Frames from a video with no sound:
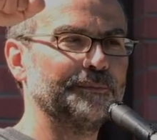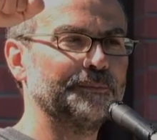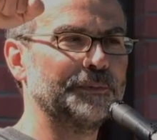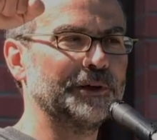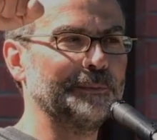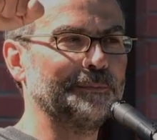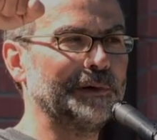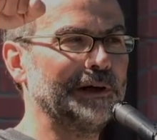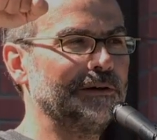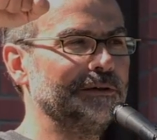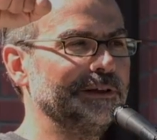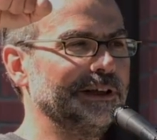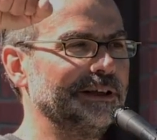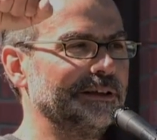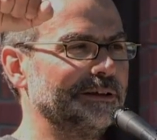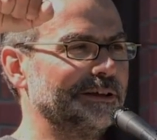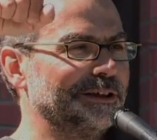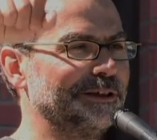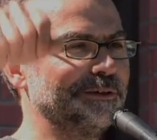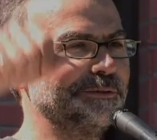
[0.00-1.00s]

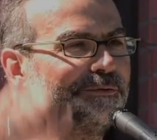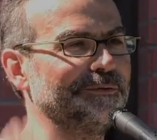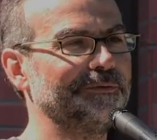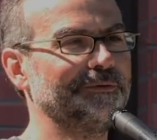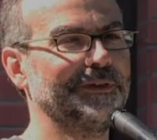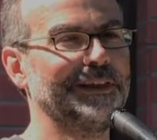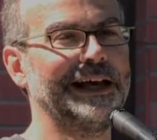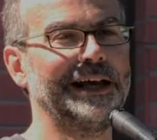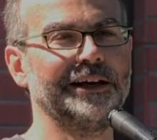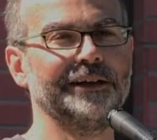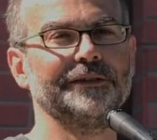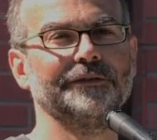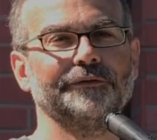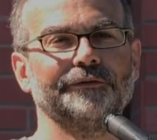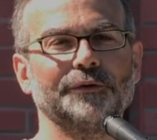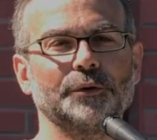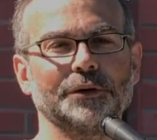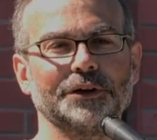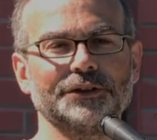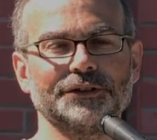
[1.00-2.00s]
proponent of that
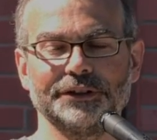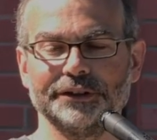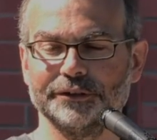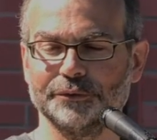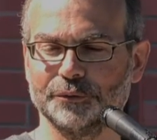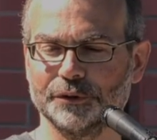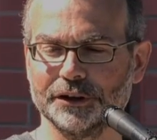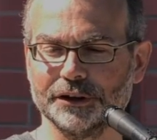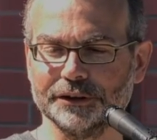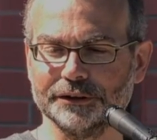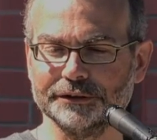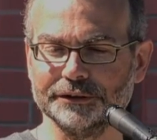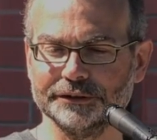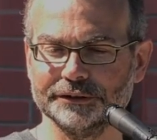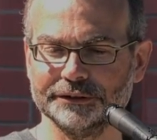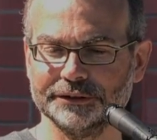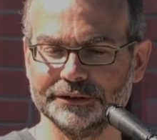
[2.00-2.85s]
force in the world.